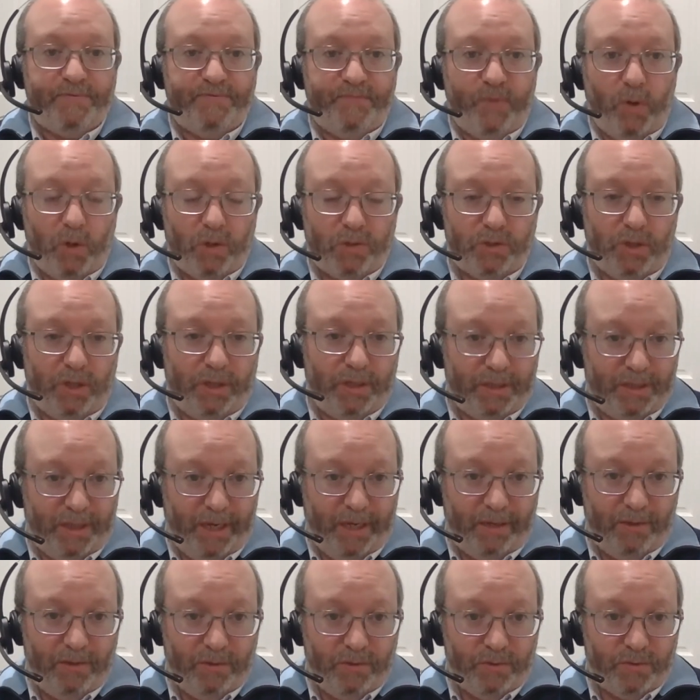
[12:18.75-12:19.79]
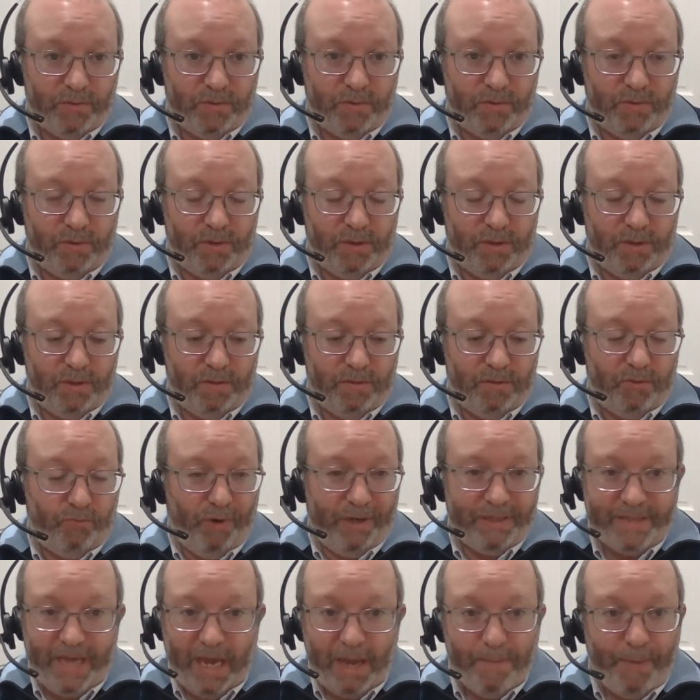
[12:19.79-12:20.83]
Focus on getting the
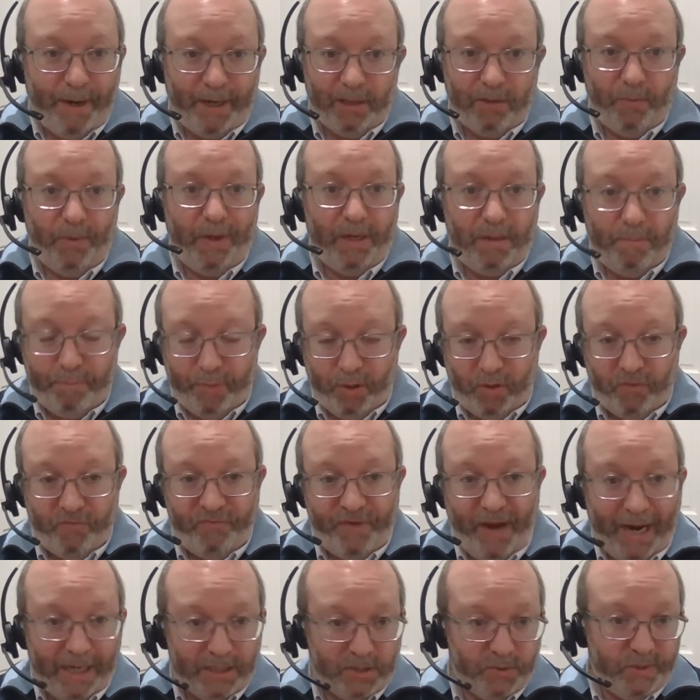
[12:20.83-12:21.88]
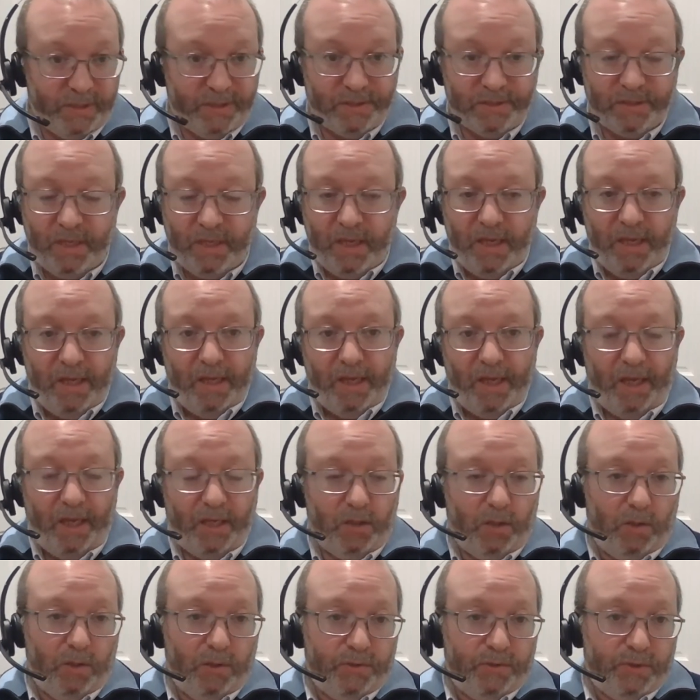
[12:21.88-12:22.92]
red tape out of the way to build factories and
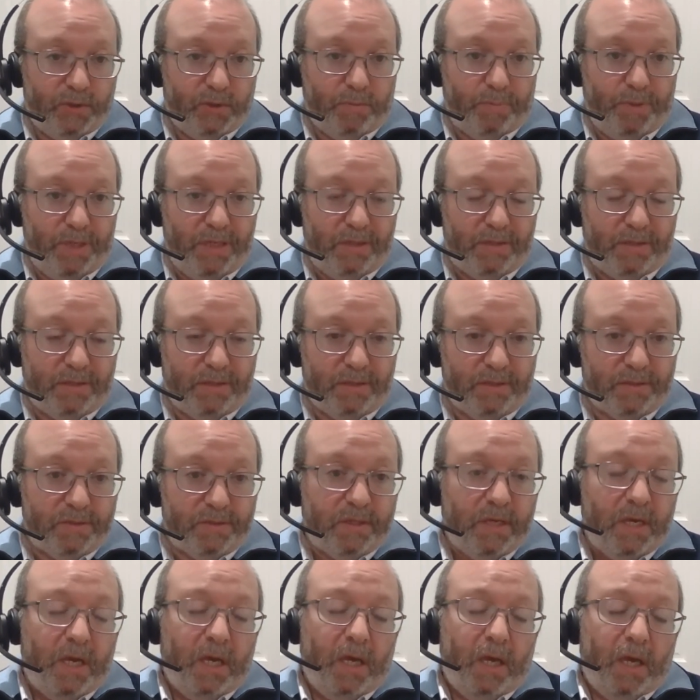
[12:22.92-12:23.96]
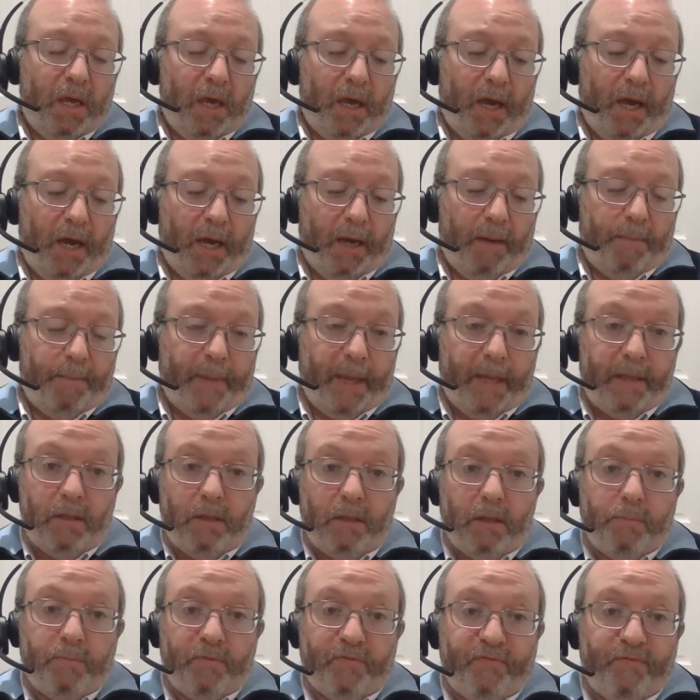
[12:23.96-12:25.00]
all those other pieces. And then
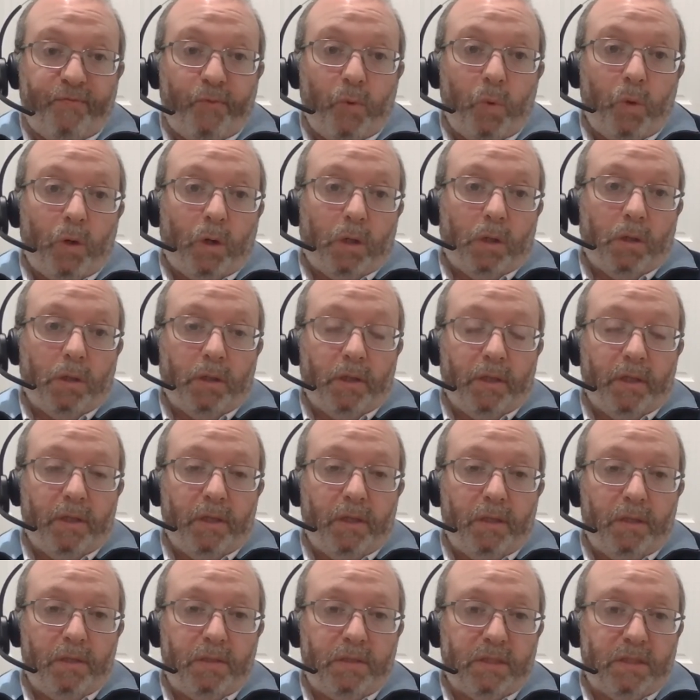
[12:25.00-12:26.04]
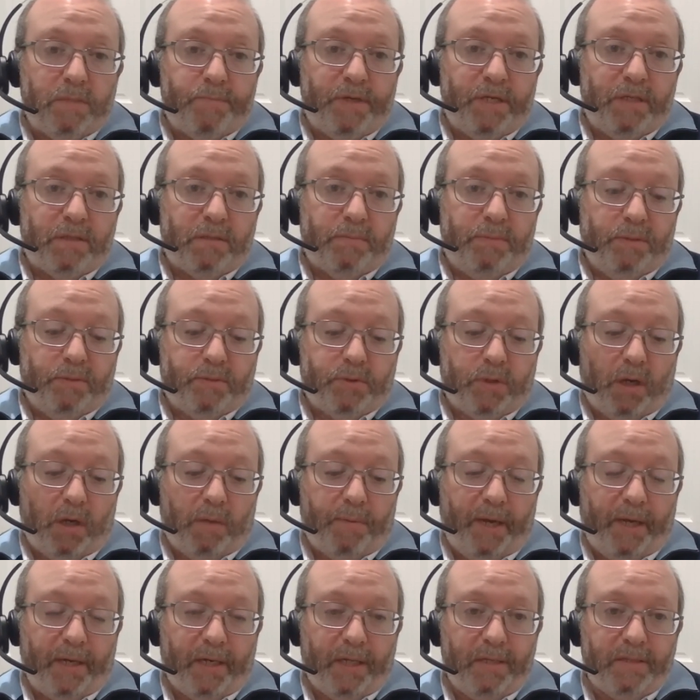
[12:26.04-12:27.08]
number 4 is the other piece that people talk
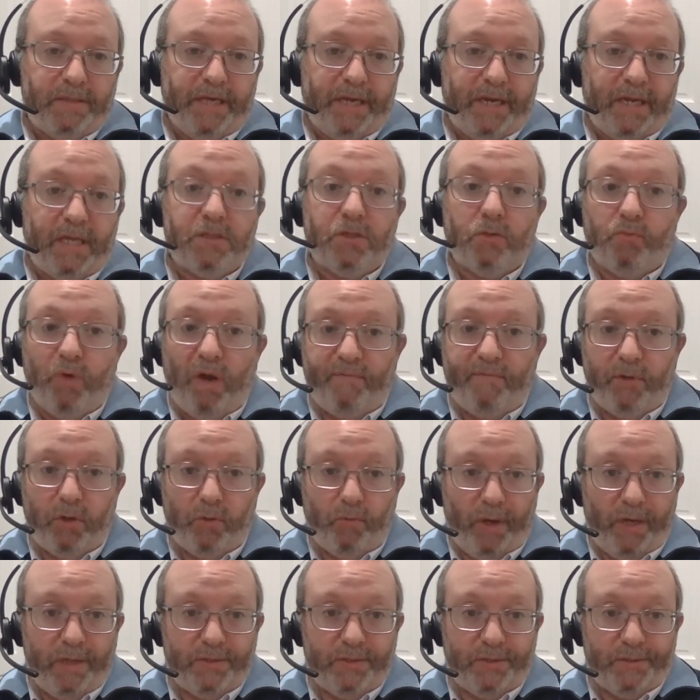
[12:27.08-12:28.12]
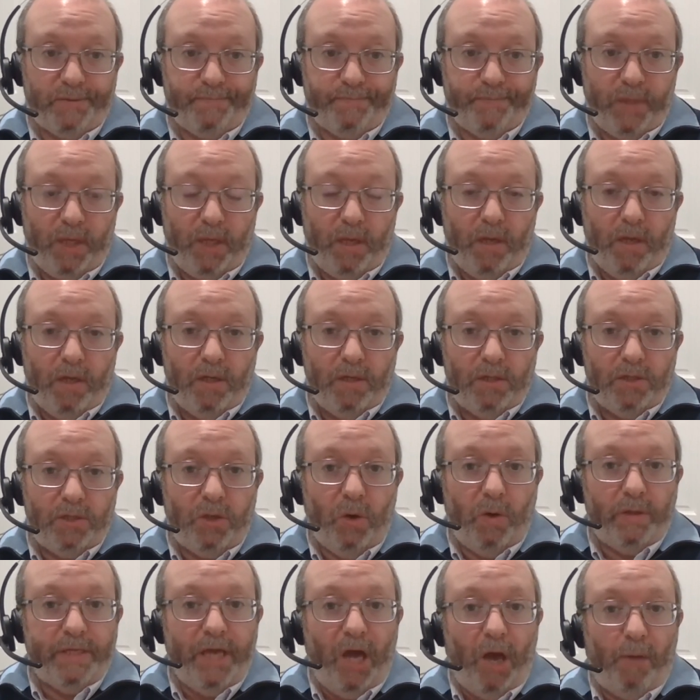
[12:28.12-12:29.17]
about, is that it's a revenue raiser.
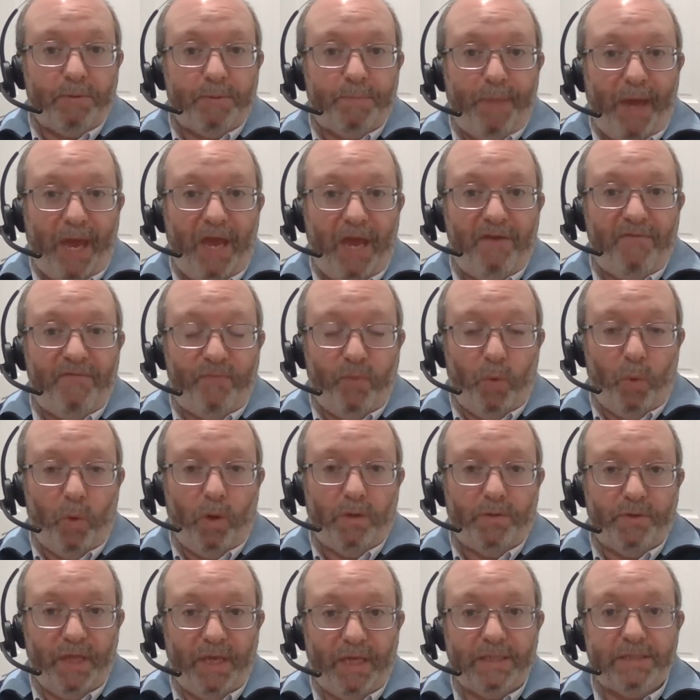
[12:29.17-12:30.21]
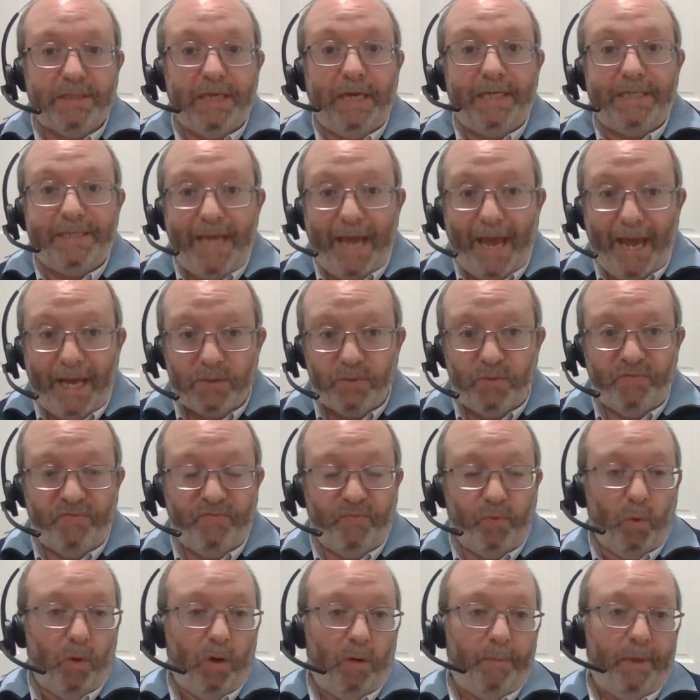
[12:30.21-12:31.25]
So it helps pay for things like tax
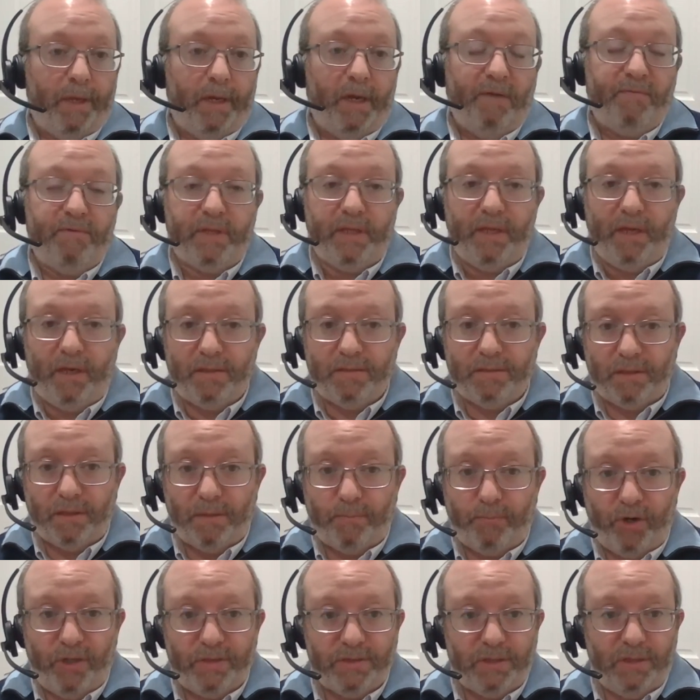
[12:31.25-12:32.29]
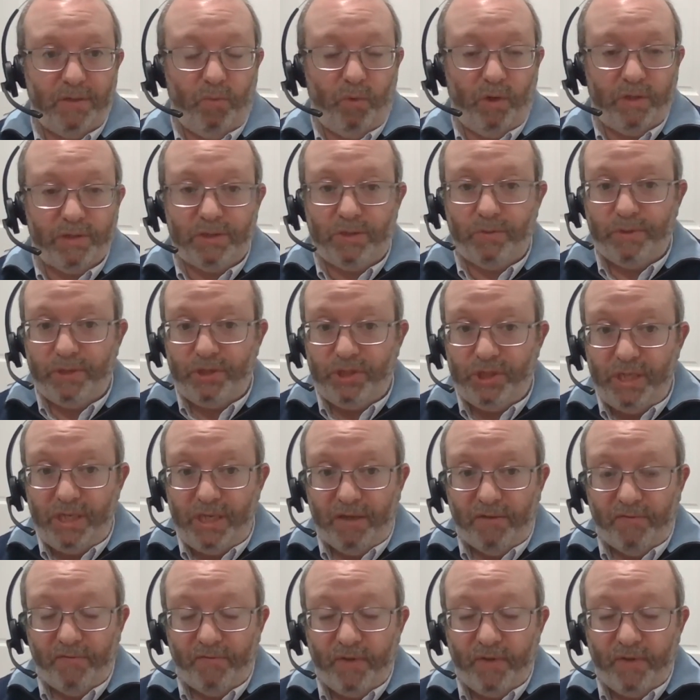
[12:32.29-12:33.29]
reform and everything else that the president wants to achieve.